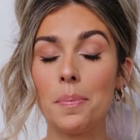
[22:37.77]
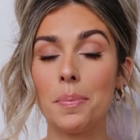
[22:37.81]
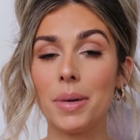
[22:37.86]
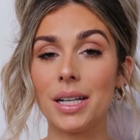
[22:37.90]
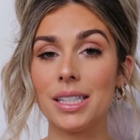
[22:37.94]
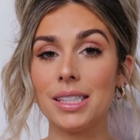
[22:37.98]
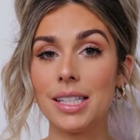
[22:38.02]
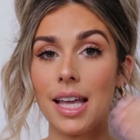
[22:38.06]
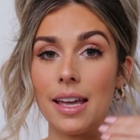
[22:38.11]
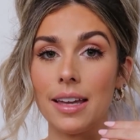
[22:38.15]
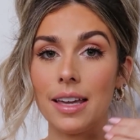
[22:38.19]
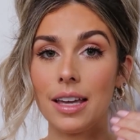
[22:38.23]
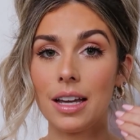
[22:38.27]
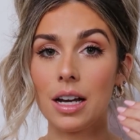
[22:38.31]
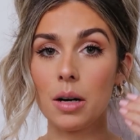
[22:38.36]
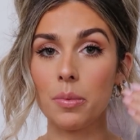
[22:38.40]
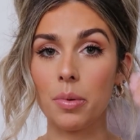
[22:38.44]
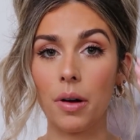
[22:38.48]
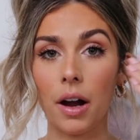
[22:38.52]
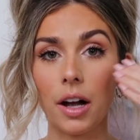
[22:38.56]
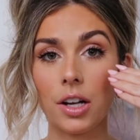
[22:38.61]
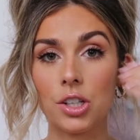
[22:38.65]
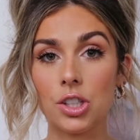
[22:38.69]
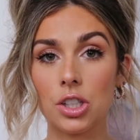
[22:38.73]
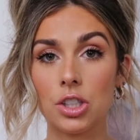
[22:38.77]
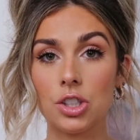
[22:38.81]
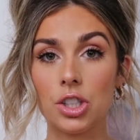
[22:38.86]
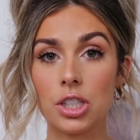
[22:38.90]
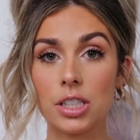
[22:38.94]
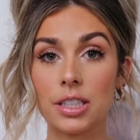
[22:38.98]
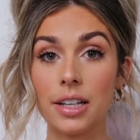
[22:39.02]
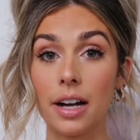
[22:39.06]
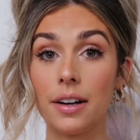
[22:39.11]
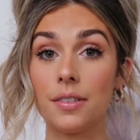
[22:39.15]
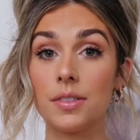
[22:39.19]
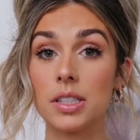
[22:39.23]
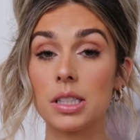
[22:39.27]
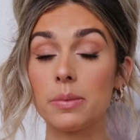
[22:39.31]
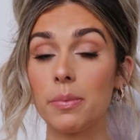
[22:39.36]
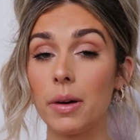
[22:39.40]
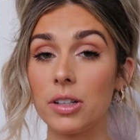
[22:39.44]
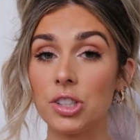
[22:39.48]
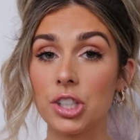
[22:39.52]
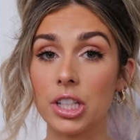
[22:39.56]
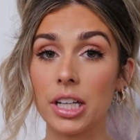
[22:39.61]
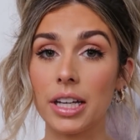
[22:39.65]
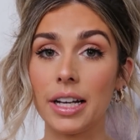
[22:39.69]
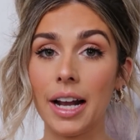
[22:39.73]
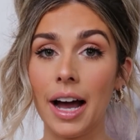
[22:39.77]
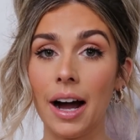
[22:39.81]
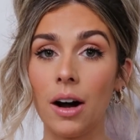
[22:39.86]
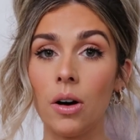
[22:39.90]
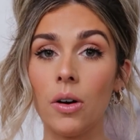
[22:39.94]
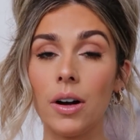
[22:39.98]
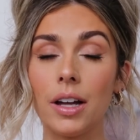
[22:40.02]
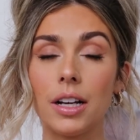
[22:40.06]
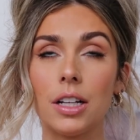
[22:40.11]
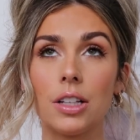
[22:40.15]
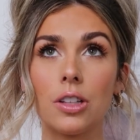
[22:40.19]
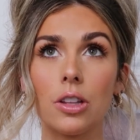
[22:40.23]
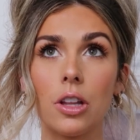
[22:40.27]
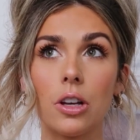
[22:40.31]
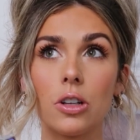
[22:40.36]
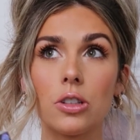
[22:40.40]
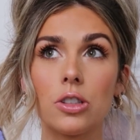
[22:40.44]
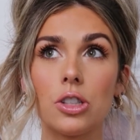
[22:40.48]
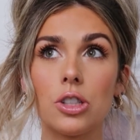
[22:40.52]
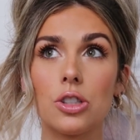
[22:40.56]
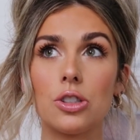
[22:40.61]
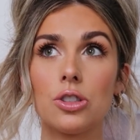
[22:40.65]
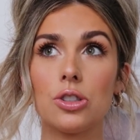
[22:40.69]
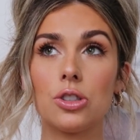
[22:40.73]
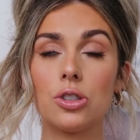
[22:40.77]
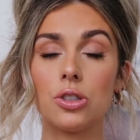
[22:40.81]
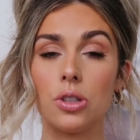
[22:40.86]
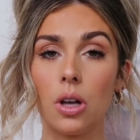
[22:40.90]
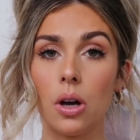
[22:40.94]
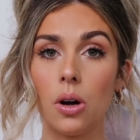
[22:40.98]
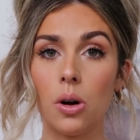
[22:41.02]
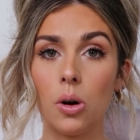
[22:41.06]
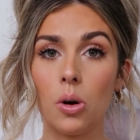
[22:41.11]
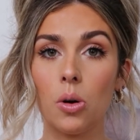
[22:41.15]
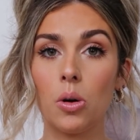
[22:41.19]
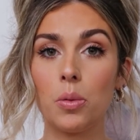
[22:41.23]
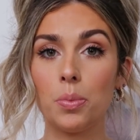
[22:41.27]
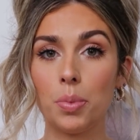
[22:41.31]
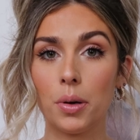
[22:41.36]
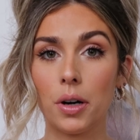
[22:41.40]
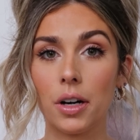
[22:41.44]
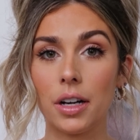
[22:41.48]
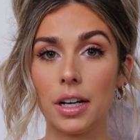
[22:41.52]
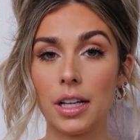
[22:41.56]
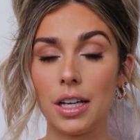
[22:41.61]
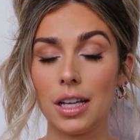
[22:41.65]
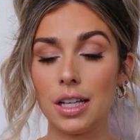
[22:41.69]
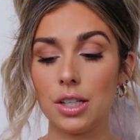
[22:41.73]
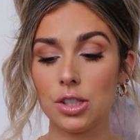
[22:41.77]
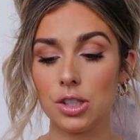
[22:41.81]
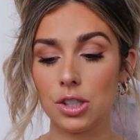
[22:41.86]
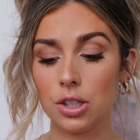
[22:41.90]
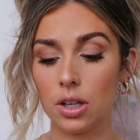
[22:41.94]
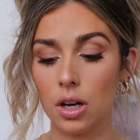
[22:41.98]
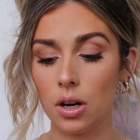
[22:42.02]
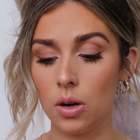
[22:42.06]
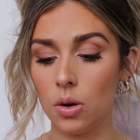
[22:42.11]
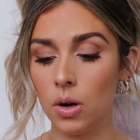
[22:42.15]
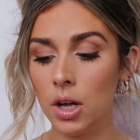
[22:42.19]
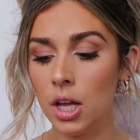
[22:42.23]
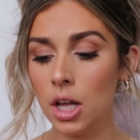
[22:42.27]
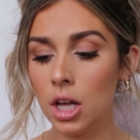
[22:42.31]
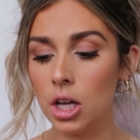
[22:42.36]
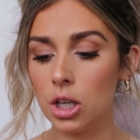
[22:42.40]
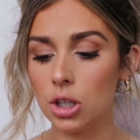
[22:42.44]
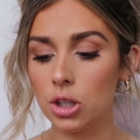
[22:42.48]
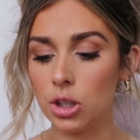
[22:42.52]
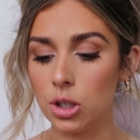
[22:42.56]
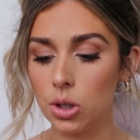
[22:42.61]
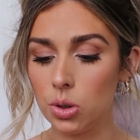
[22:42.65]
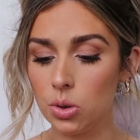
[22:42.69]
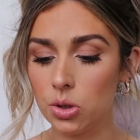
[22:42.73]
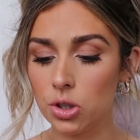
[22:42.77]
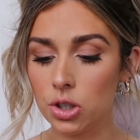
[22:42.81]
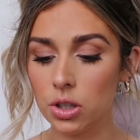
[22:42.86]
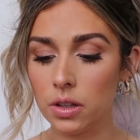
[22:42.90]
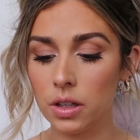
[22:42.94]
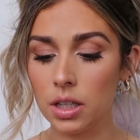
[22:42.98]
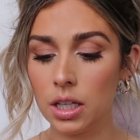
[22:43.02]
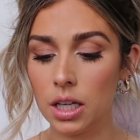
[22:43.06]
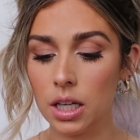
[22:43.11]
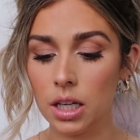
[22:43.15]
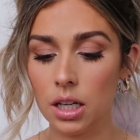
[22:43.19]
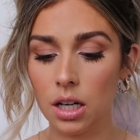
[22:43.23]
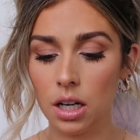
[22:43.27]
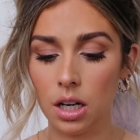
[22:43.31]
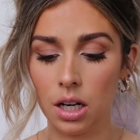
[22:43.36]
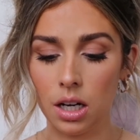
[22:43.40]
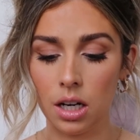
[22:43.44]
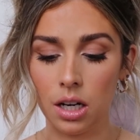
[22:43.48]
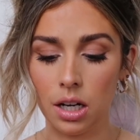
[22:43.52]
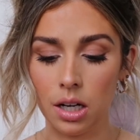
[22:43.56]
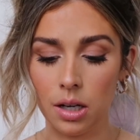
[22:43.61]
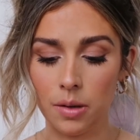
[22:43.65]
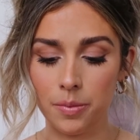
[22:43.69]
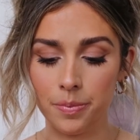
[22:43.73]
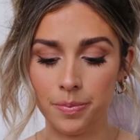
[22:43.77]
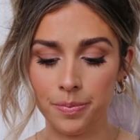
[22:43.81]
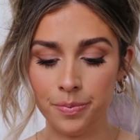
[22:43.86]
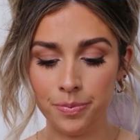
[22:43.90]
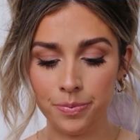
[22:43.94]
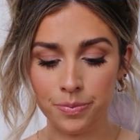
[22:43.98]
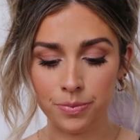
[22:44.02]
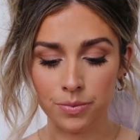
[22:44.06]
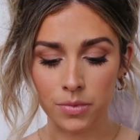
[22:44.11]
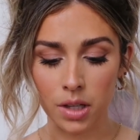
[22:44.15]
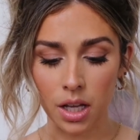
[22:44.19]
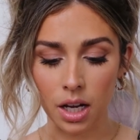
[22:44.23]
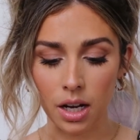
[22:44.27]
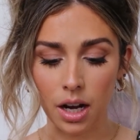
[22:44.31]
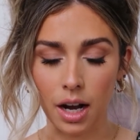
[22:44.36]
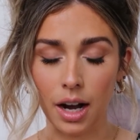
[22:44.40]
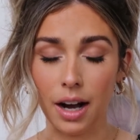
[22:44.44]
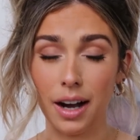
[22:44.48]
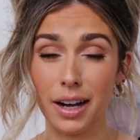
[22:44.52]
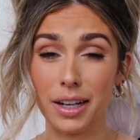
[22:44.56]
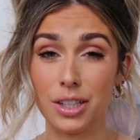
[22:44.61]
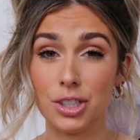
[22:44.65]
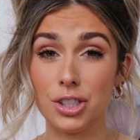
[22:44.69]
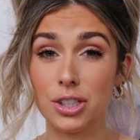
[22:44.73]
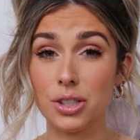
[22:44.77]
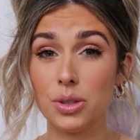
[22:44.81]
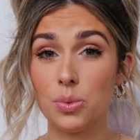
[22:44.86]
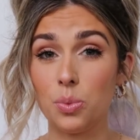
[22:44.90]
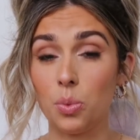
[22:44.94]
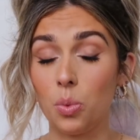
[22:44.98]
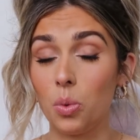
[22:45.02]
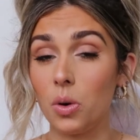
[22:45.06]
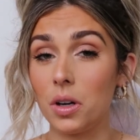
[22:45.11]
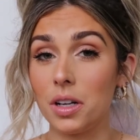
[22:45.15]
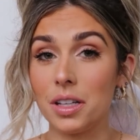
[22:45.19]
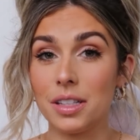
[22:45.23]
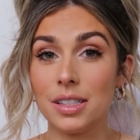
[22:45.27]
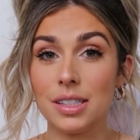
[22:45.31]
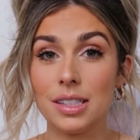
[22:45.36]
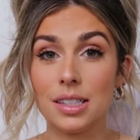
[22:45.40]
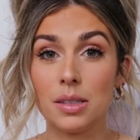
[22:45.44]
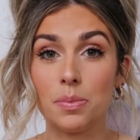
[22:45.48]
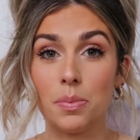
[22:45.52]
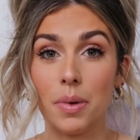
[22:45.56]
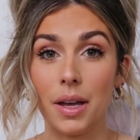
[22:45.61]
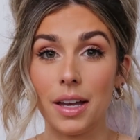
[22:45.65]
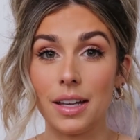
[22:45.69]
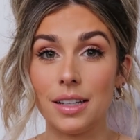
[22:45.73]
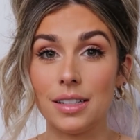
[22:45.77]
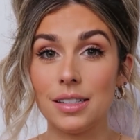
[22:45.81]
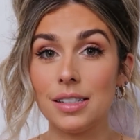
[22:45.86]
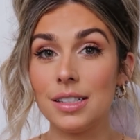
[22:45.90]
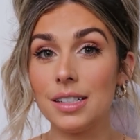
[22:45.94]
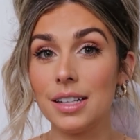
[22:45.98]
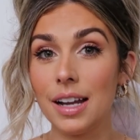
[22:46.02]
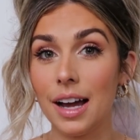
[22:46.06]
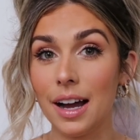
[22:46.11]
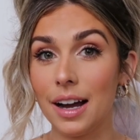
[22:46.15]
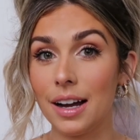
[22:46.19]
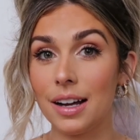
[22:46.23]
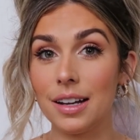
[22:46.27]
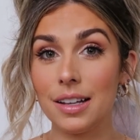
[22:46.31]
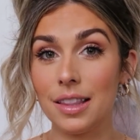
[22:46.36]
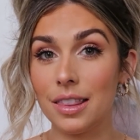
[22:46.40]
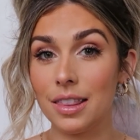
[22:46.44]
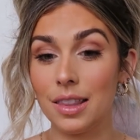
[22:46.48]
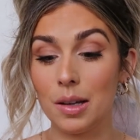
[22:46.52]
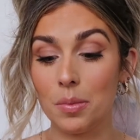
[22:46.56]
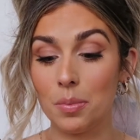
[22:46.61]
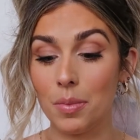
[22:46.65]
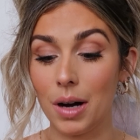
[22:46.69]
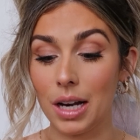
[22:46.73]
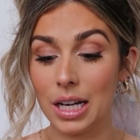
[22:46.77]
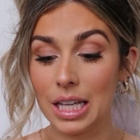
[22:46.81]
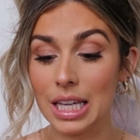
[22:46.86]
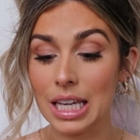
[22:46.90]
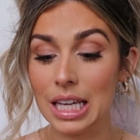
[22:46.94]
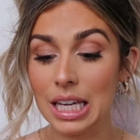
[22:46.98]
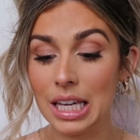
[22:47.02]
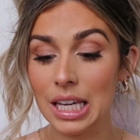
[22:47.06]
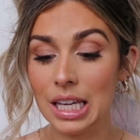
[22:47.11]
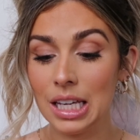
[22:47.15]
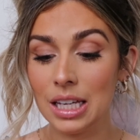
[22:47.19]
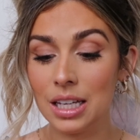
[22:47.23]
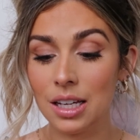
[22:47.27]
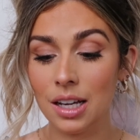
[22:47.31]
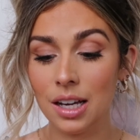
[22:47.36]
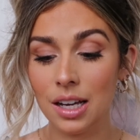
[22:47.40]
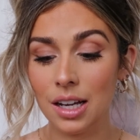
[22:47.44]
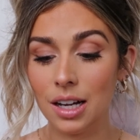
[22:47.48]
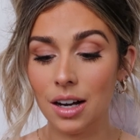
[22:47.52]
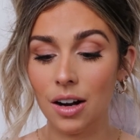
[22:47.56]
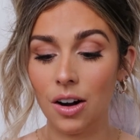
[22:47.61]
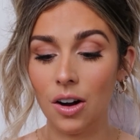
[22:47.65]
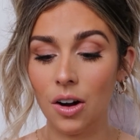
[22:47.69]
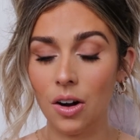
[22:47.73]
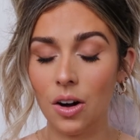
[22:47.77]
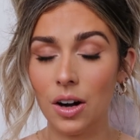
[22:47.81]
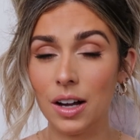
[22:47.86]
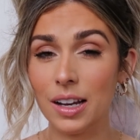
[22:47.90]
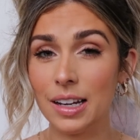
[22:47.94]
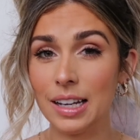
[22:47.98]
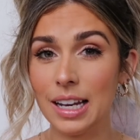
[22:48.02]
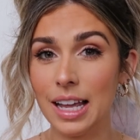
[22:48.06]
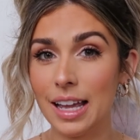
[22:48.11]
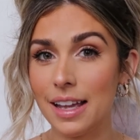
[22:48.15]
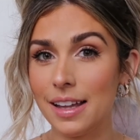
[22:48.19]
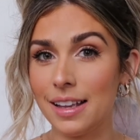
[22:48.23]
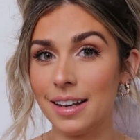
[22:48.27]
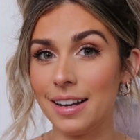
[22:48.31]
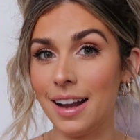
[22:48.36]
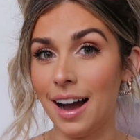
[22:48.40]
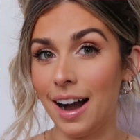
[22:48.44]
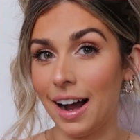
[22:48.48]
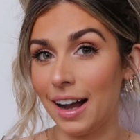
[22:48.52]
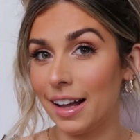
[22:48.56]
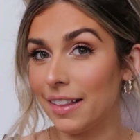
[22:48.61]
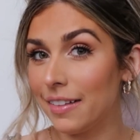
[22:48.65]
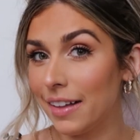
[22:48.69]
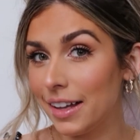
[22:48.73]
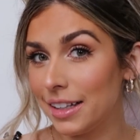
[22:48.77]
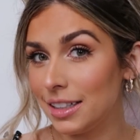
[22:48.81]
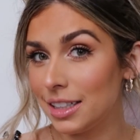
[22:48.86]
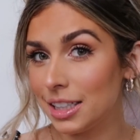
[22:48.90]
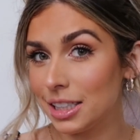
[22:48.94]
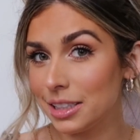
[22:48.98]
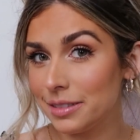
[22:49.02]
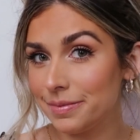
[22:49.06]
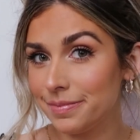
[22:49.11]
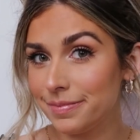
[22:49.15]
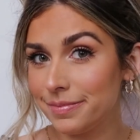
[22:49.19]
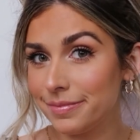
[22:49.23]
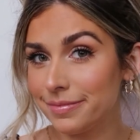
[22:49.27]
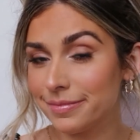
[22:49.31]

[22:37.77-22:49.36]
but taking a brush and just kind of smudging it out, and it looked so pretty. So usually I just wouldn't spend the money on an eyeliner.